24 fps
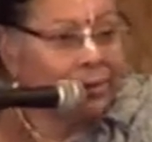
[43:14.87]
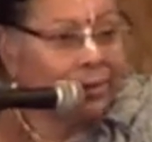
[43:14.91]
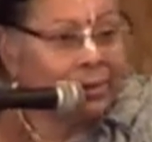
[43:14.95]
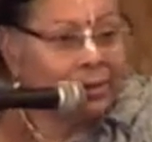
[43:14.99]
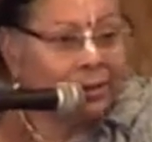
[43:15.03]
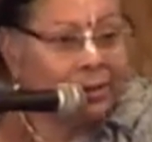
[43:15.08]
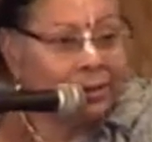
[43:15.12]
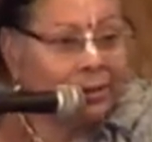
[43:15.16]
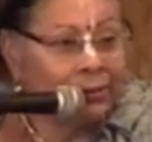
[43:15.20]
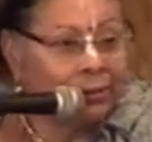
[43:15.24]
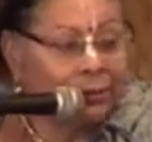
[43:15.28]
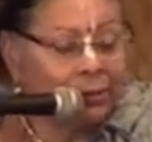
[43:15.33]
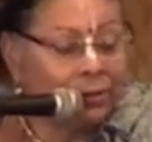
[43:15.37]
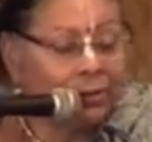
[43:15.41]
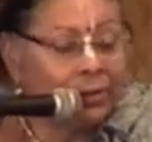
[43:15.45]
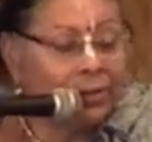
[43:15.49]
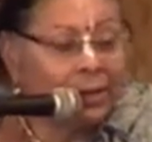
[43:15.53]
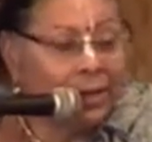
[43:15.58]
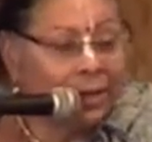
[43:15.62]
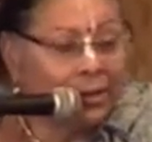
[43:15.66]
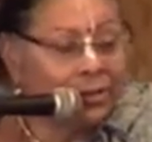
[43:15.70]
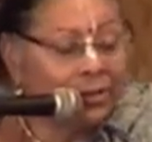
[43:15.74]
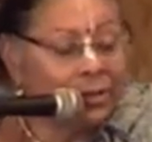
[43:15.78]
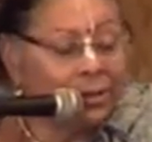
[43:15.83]
was a
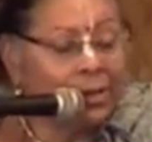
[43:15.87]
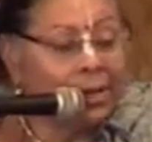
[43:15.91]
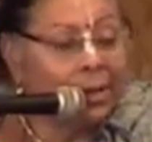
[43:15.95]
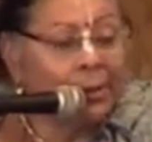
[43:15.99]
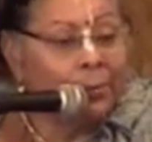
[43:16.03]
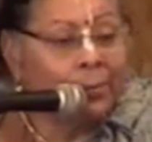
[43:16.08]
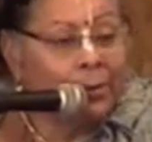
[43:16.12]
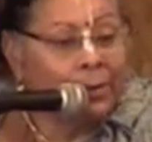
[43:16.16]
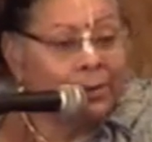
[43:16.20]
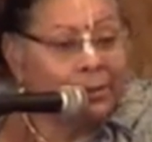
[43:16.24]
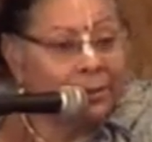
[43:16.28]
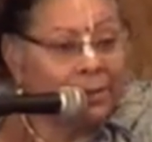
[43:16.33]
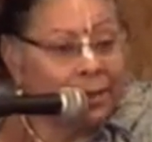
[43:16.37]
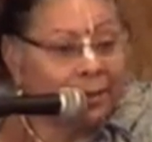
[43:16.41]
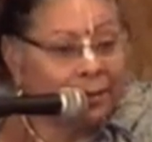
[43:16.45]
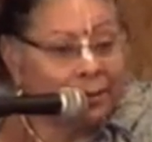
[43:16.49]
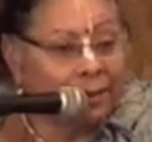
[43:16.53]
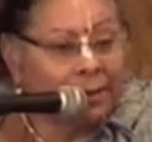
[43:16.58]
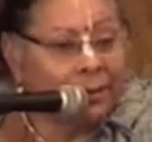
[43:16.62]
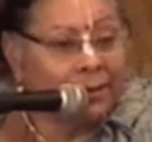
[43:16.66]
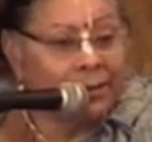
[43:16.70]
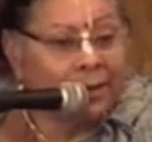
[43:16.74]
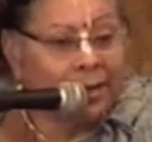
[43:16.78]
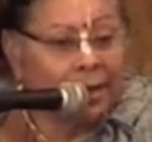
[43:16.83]
devotee, actually, I was at
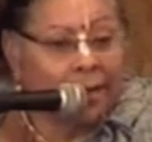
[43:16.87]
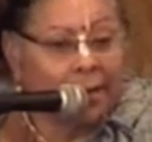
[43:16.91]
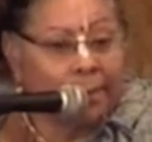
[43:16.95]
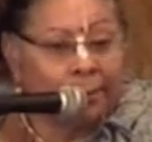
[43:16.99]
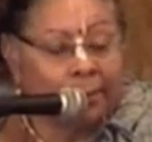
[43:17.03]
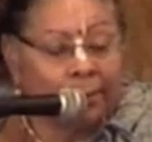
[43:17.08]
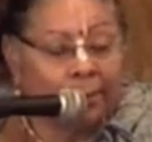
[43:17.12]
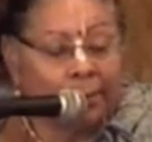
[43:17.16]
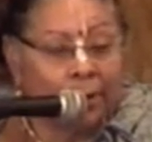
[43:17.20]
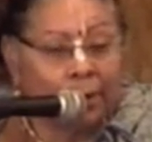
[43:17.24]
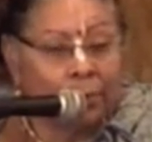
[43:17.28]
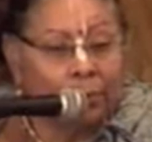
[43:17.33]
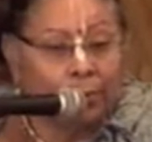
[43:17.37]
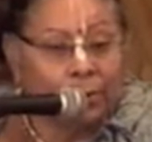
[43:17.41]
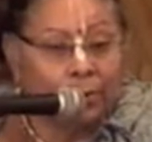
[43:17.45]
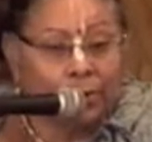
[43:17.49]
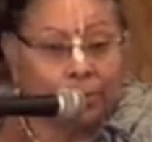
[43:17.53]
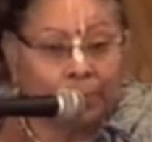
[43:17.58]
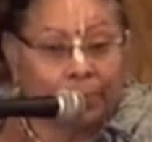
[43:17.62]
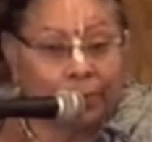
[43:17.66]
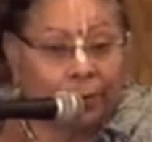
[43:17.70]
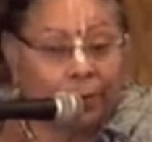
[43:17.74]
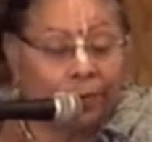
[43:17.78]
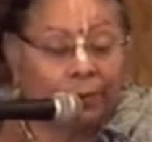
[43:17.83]
that time a
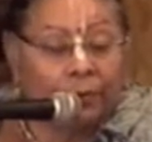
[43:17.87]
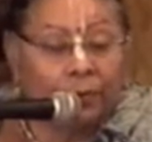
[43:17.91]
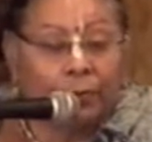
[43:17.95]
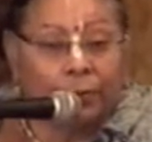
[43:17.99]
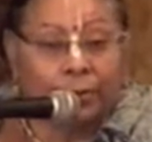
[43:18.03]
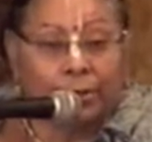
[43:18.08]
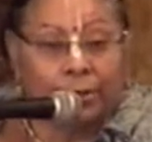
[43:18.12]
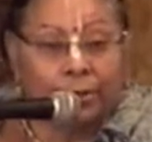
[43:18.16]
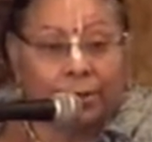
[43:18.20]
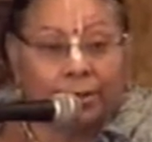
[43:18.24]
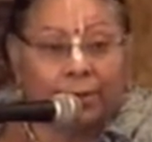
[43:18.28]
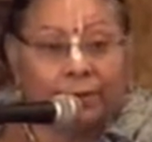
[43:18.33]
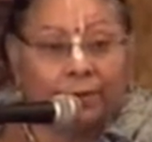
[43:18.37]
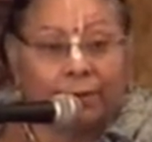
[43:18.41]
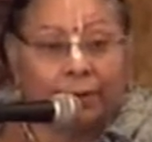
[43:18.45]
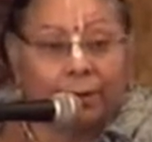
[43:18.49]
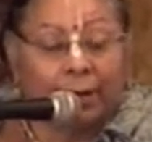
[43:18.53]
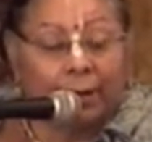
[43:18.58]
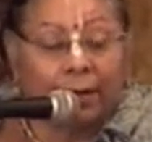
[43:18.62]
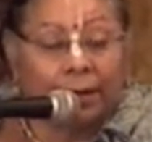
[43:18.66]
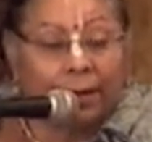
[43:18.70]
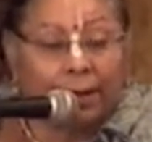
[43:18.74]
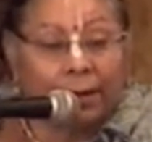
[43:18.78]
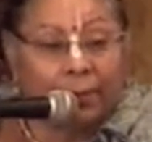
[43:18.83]
worshiper of Lord
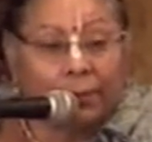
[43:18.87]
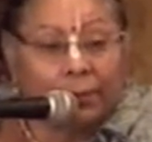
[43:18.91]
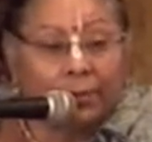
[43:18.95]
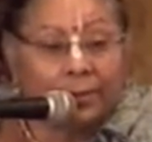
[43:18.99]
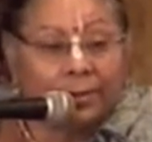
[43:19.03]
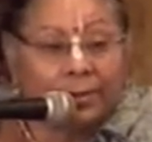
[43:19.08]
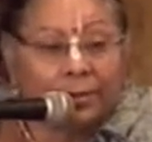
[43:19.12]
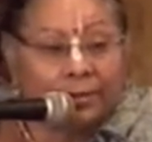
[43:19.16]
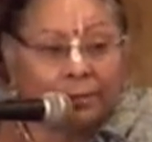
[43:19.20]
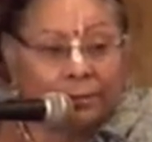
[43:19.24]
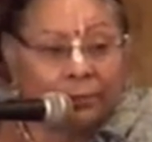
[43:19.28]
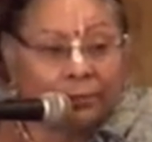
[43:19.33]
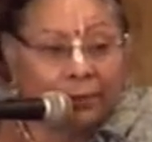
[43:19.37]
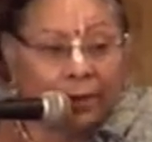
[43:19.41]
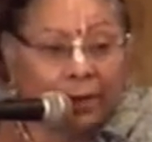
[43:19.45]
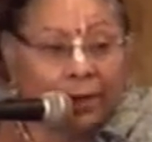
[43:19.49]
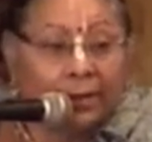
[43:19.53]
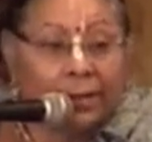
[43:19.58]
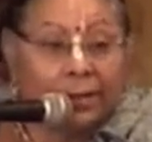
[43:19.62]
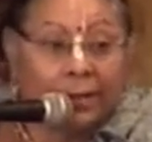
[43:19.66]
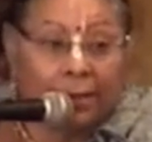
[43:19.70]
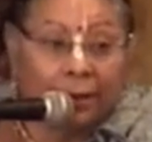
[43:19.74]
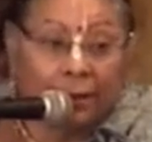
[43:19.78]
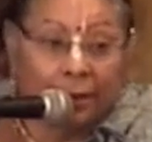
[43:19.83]
Shiva. I was
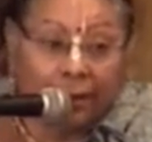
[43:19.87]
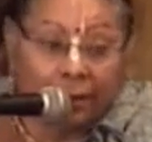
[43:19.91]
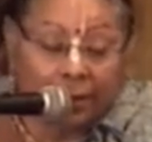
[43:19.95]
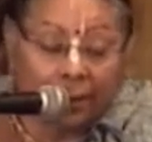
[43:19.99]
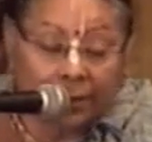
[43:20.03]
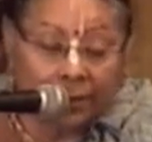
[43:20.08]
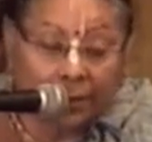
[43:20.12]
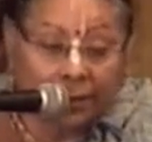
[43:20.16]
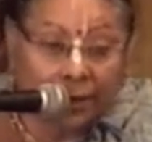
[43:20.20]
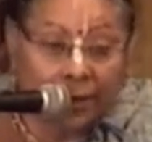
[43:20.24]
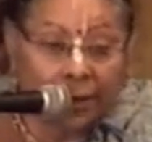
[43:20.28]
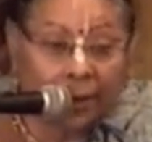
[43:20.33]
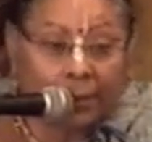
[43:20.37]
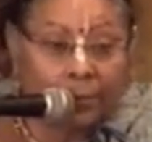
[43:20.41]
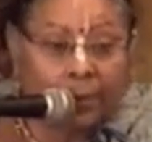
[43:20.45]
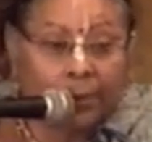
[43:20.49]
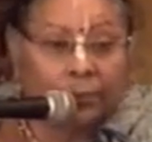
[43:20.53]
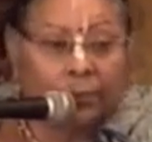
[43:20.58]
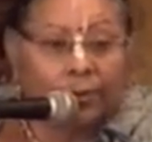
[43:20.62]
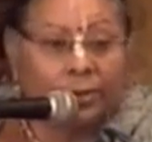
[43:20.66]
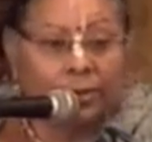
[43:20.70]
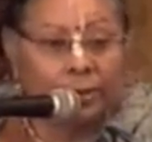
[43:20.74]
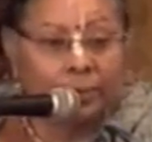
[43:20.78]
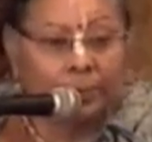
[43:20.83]
very dedicated. I had been
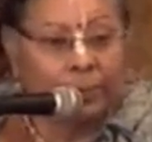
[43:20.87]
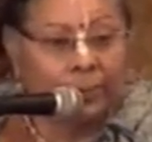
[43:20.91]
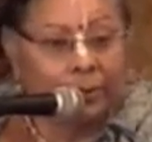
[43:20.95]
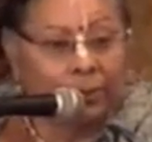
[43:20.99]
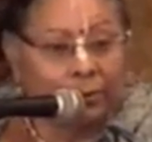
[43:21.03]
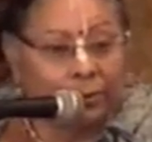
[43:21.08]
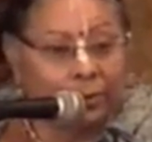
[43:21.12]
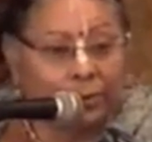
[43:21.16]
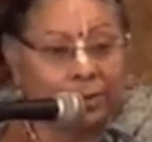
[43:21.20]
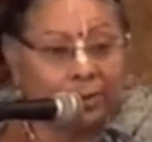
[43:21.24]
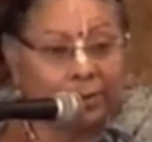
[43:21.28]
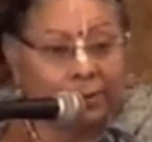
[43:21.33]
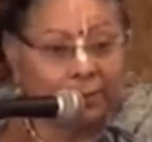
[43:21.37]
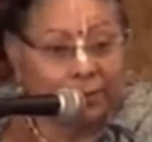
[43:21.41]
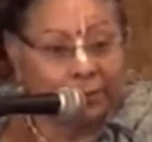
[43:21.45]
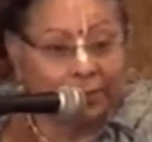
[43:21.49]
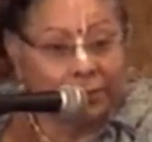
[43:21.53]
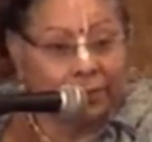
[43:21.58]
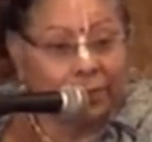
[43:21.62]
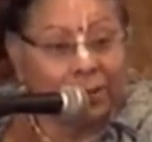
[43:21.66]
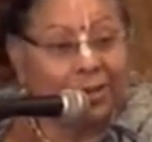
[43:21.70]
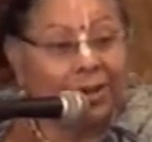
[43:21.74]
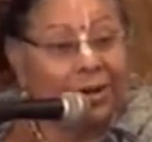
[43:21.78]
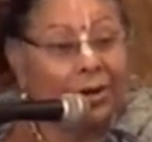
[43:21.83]
worshiping Lord Shiva
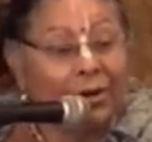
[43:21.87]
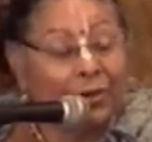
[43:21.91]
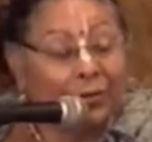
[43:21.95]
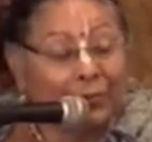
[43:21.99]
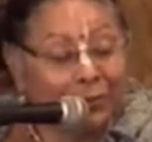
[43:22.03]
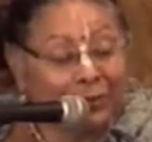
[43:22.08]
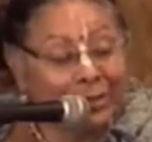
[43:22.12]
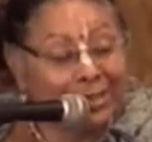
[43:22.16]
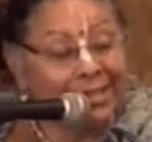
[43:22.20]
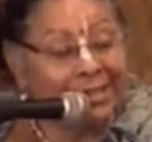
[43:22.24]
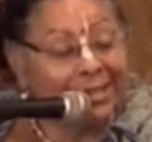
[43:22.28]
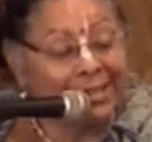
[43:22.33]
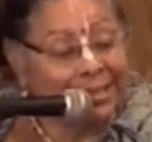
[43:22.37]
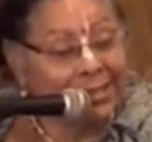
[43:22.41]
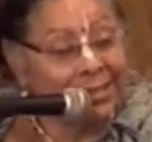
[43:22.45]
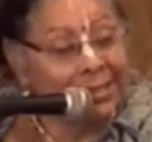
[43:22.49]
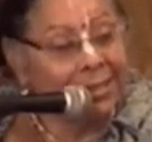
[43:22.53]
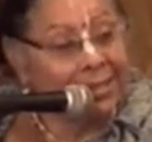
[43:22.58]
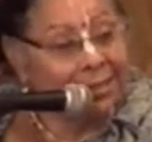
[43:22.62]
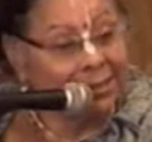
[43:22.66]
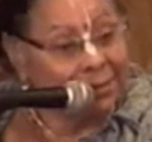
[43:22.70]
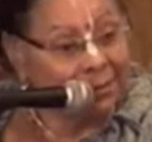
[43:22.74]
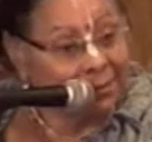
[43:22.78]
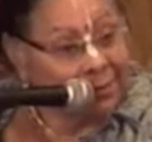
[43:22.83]
for 6
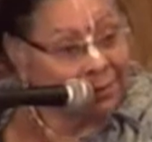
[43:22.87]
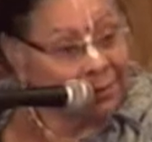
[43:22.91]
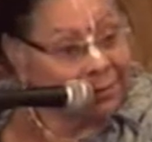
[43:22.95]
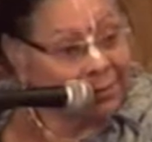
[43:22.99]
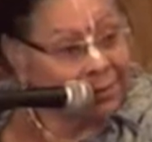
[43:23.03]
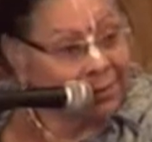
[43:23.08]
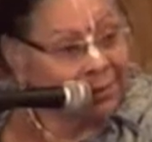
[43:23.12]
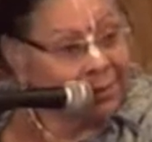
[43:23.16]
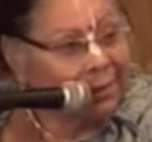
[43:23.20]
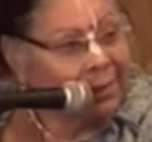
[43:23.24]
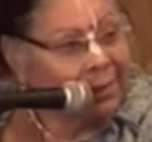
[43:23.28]
years.